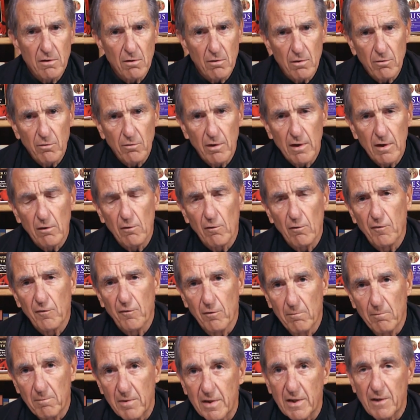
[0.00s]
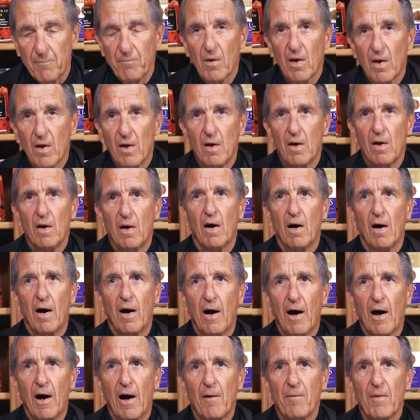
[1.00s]
Founder of Ignatius Press,
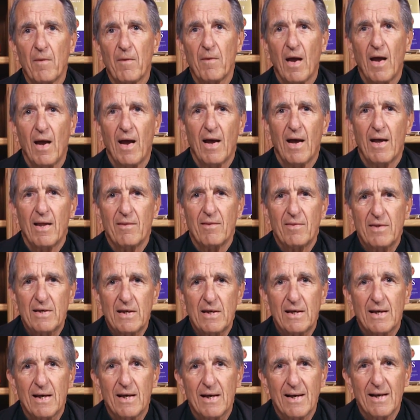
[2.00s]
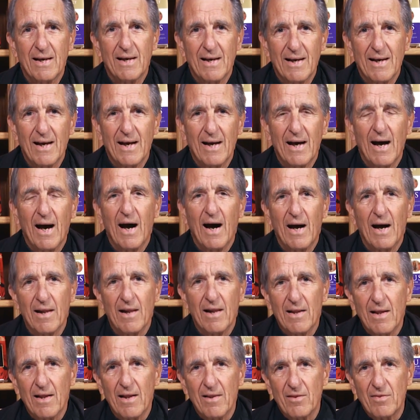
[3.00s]
Father Joseph Fessio, joins us with
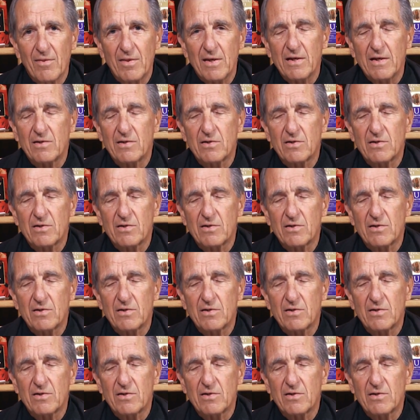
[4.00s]
analysis.